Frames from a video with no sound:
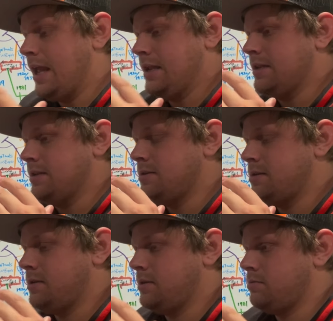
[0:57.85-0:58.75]
and
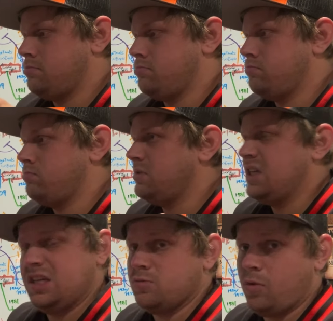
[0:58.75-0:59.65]

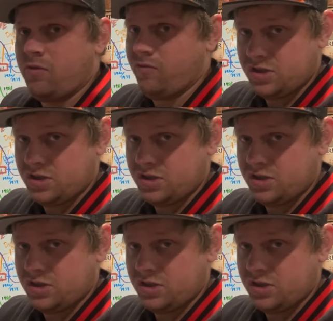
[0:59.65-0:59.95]
he's one of the